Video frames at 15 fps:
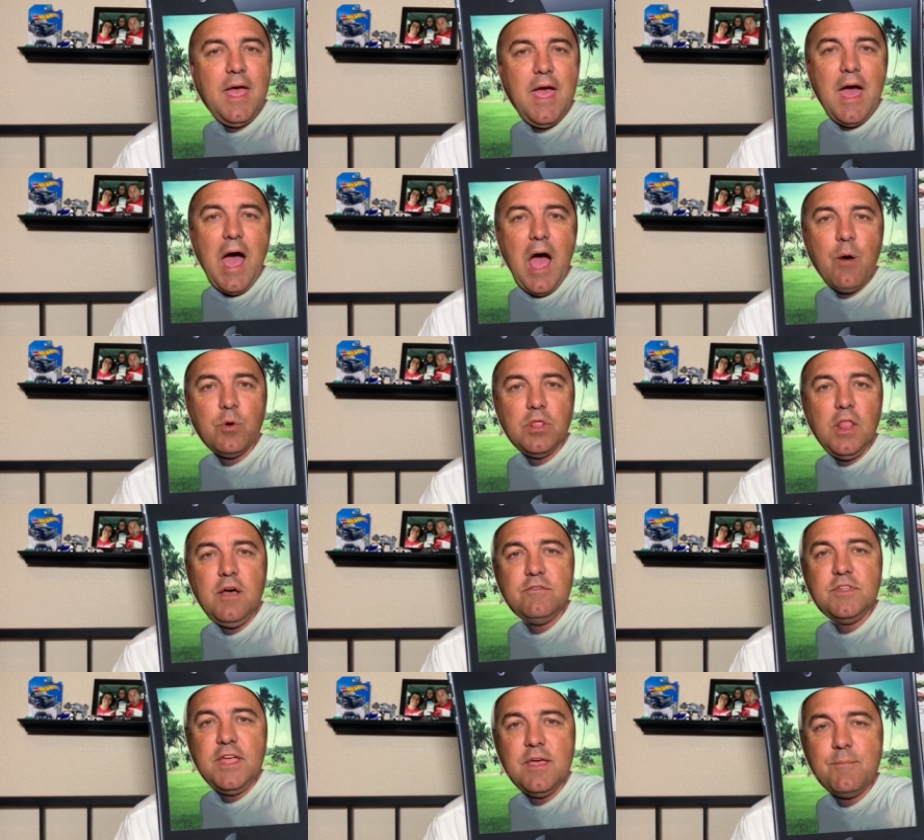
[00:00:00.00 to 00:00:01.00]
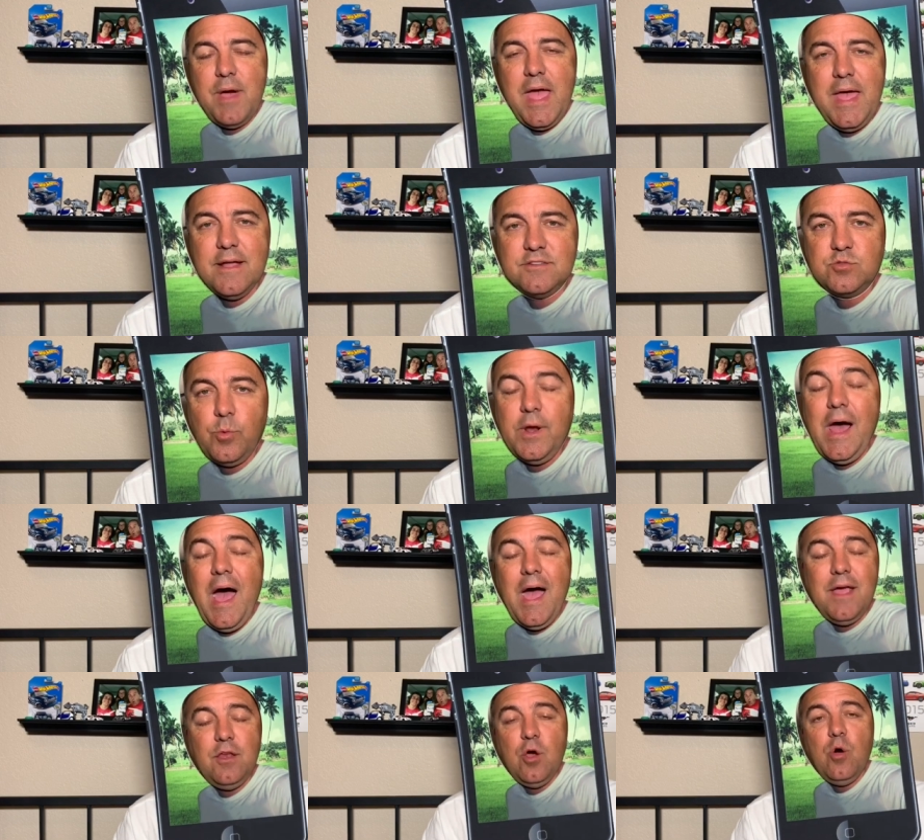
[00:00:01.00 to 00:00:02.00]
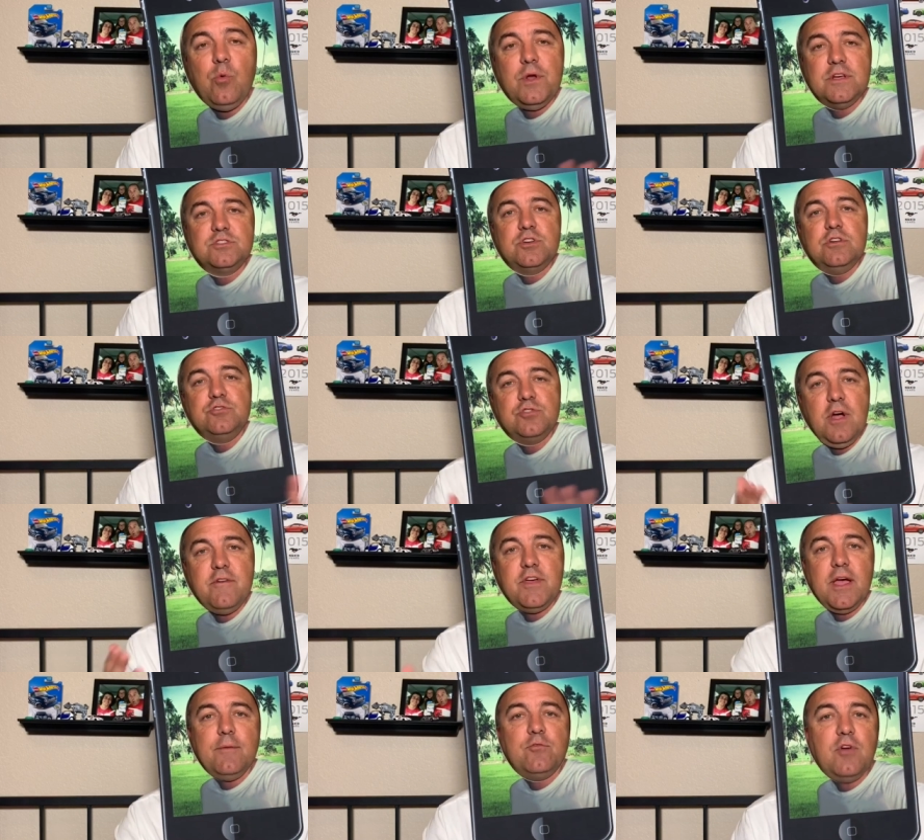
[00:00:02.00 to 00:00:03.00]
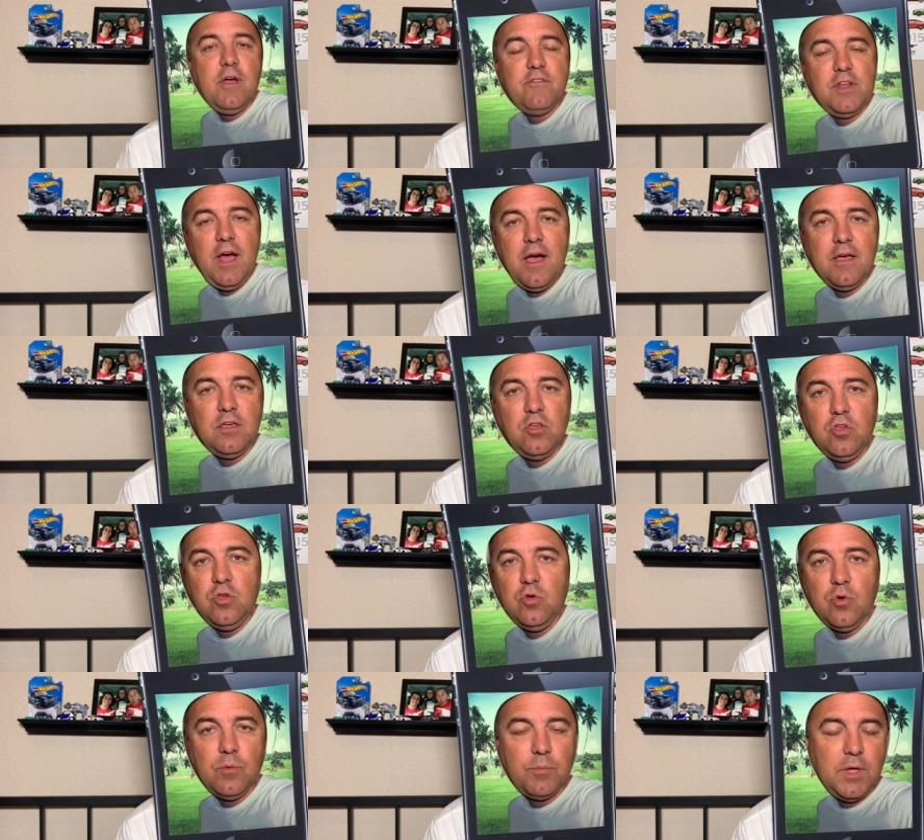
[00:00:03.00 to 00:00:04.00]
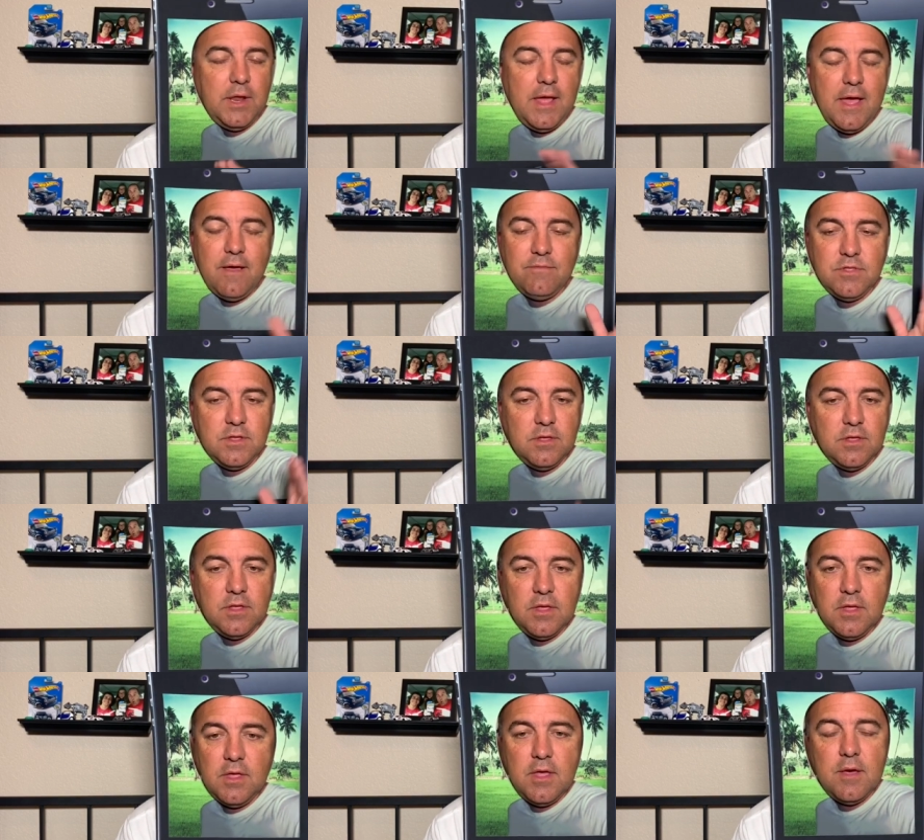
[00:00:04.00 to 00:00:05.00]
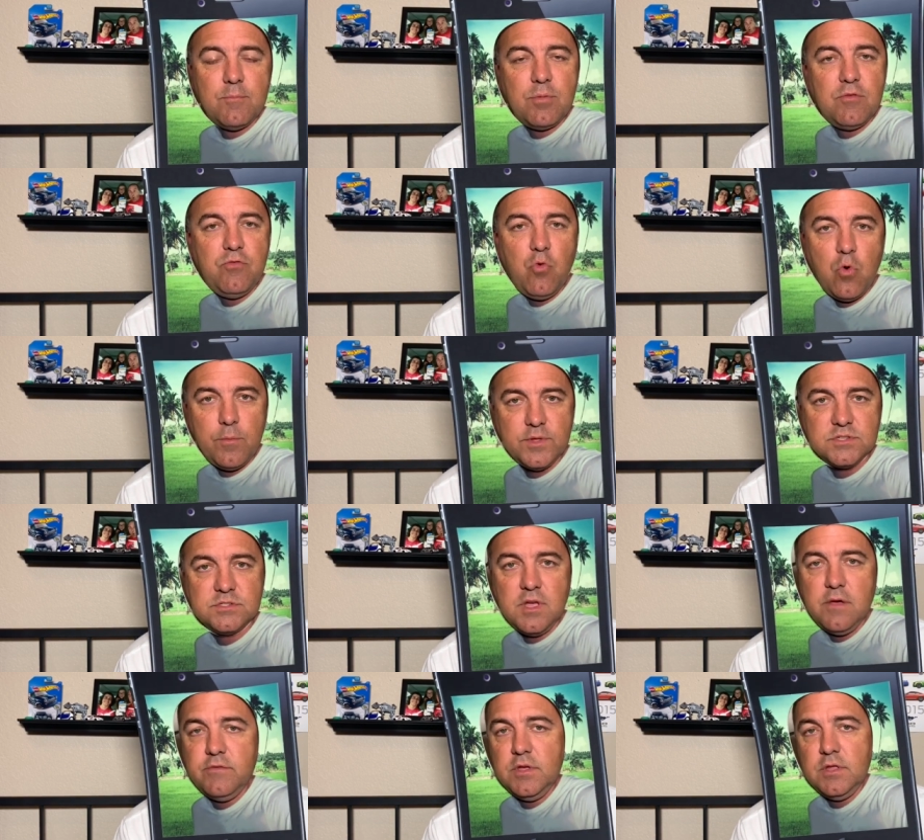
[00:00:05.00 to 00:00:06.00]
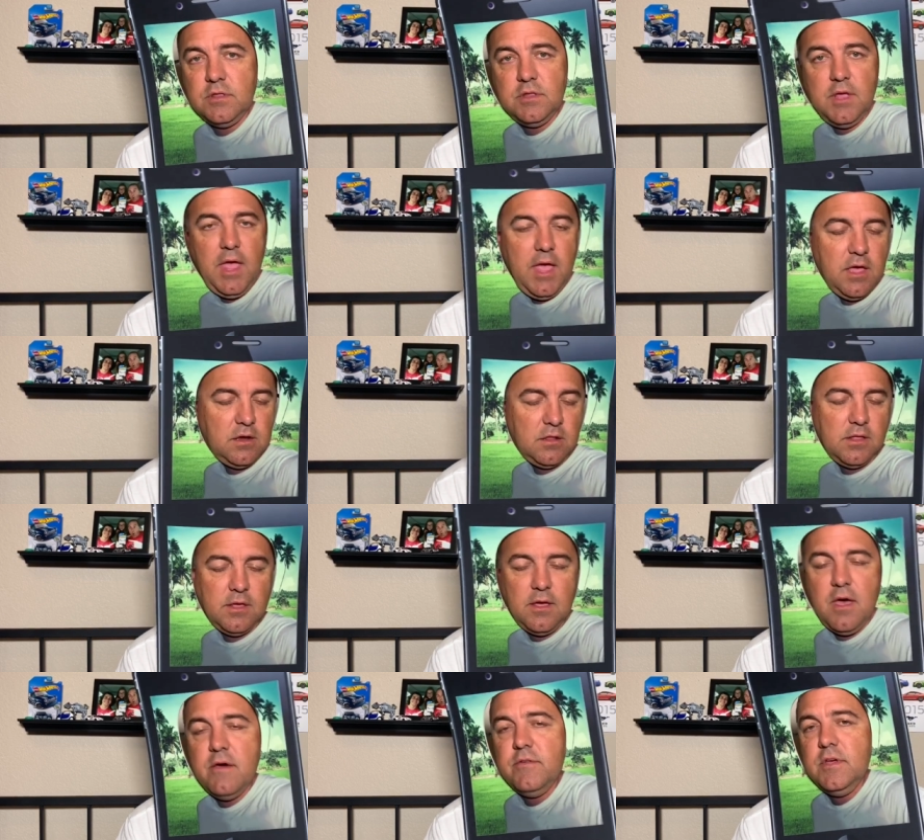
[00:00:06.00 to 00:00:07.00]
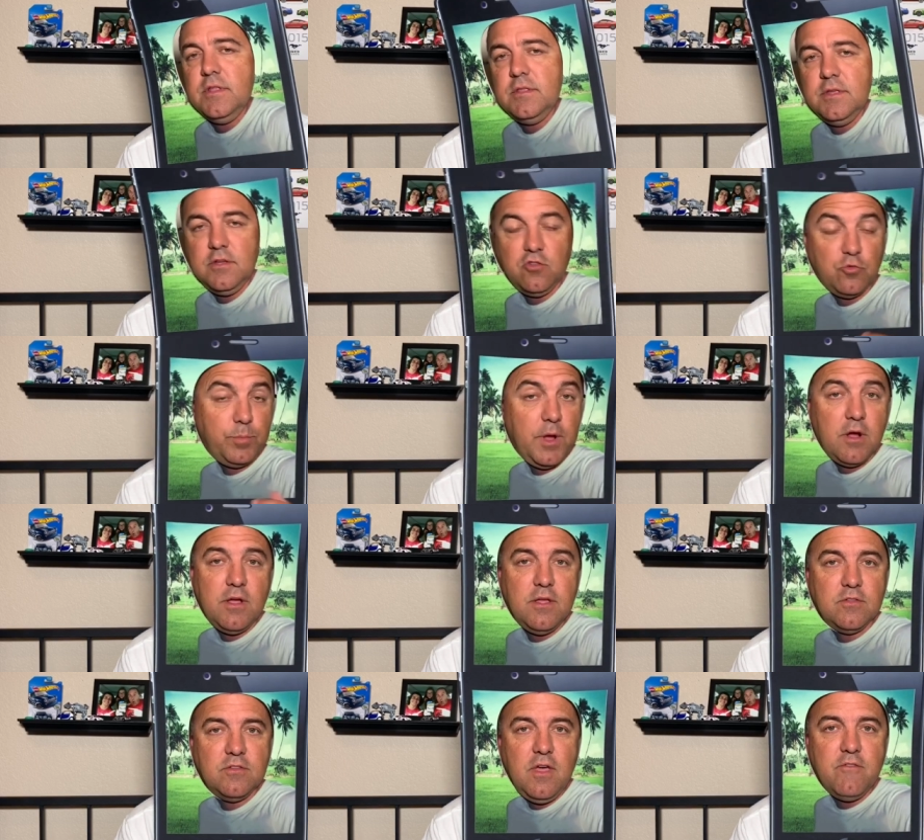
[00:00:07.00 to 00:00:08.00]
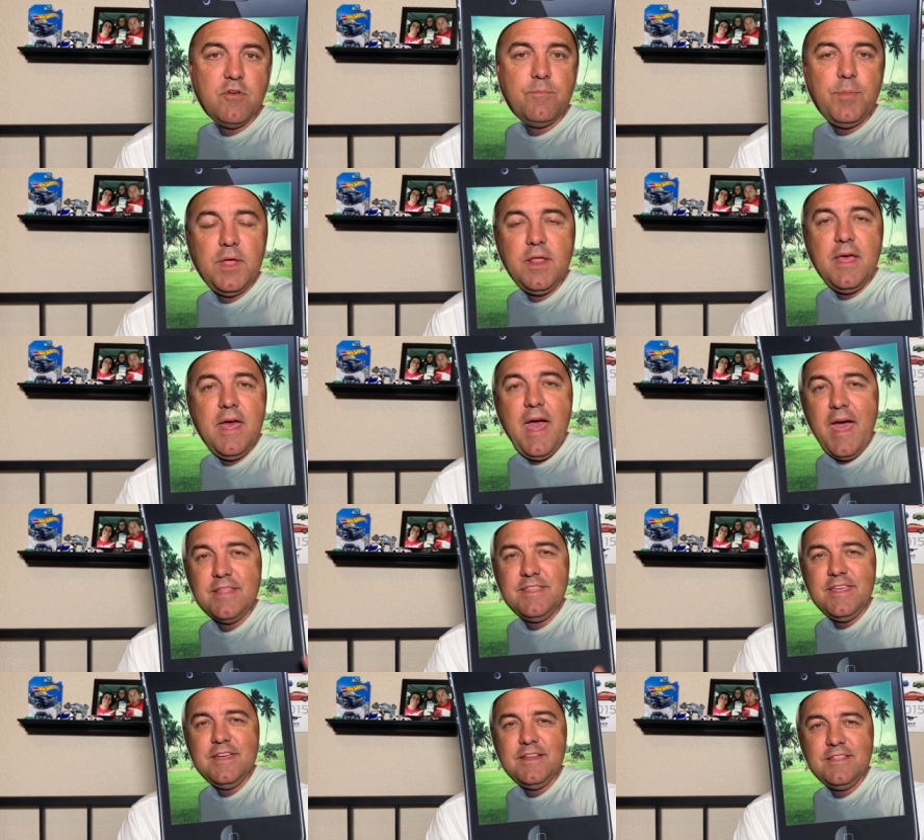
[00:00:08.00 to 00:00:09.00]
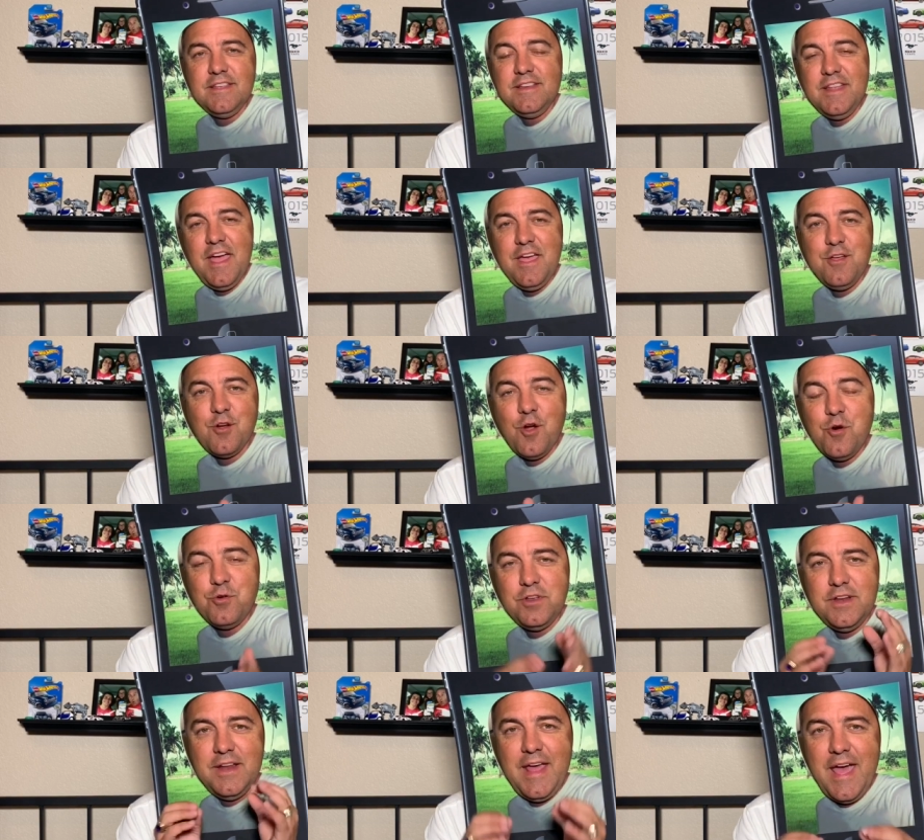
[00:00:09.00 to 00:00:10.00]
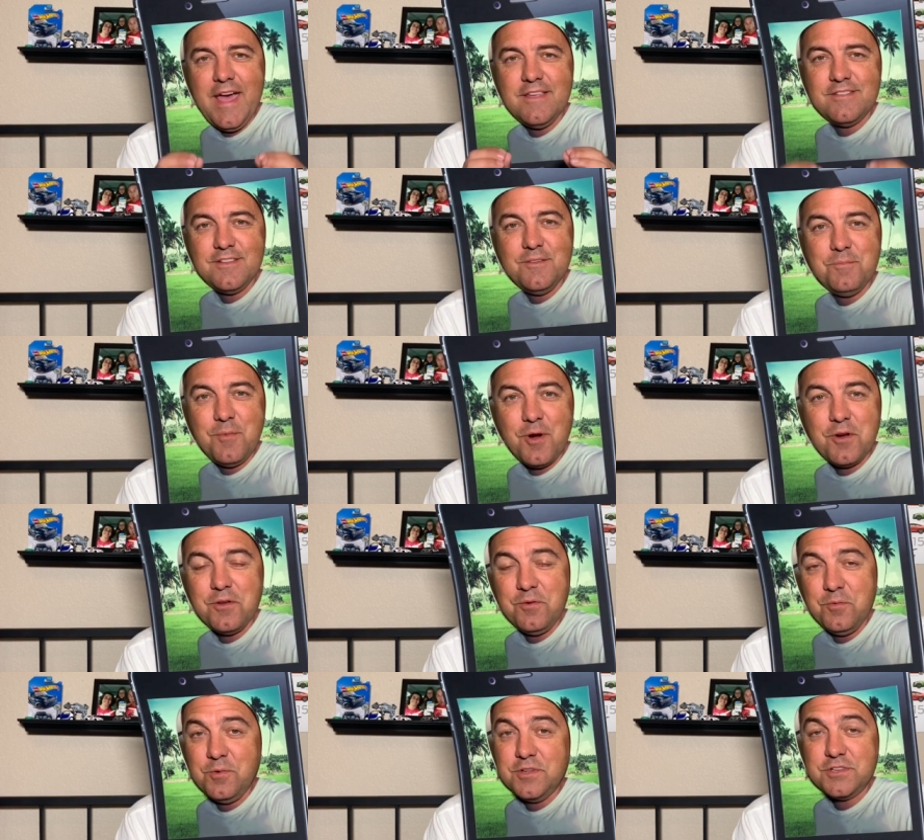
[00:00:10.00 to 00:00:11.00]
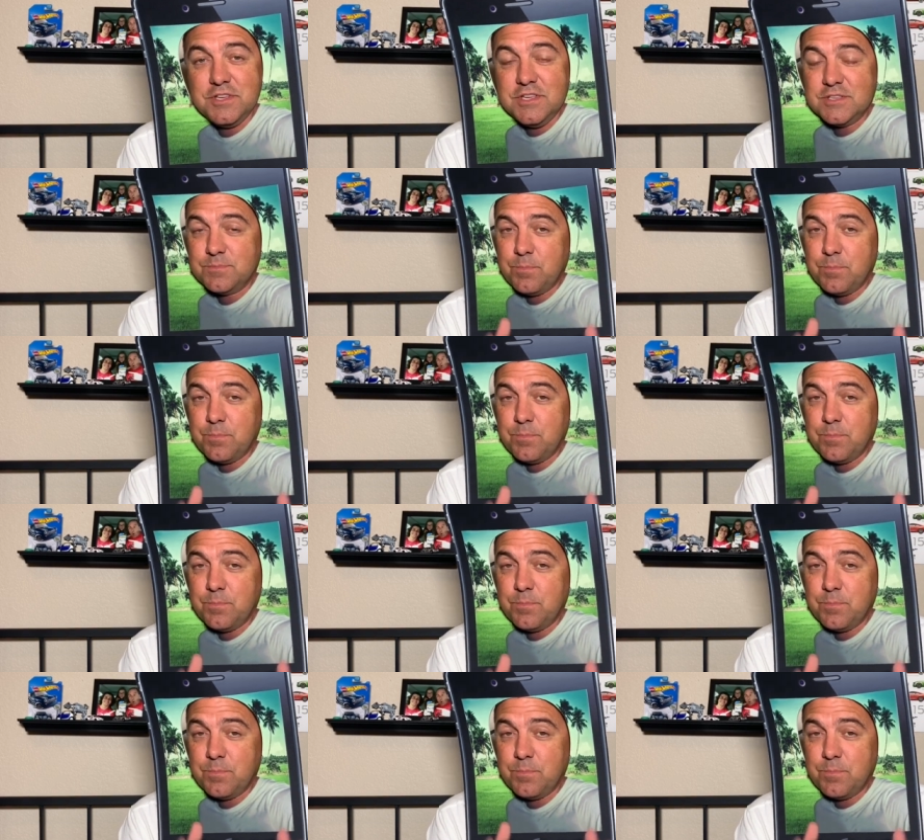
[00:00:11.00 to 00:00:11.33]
I would love to get my hands on one. I know when I start driving, I'm driving IQ. I'm going to have the performance of it, the handling of it, the experience of it. But at the end of the day, you're owning an Aston Martin, which is